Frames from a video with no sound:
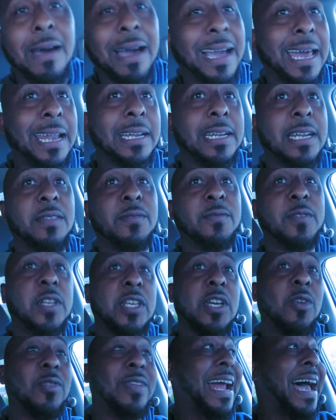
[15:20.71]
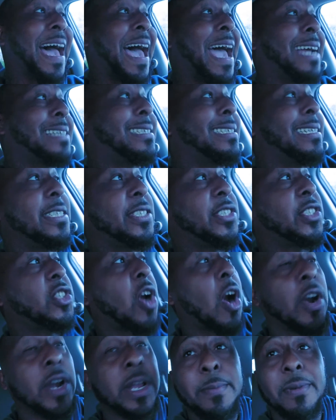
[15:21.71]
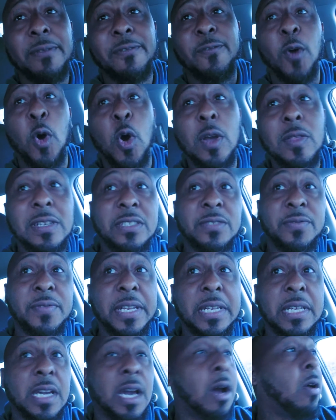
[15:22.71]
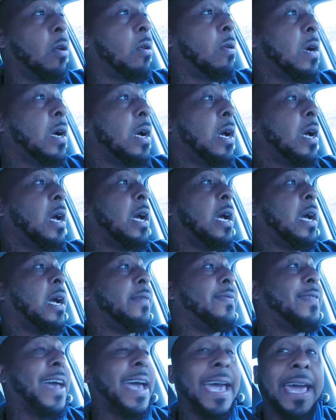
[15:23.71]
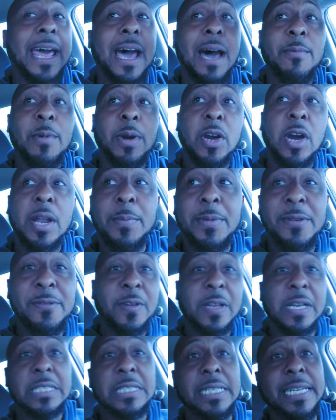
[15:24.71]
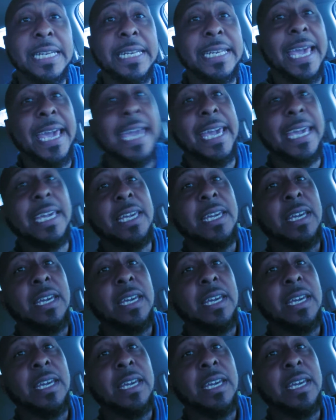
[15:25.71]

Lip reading: I got another video that I actually started before this video that I'm gonna be finishing today.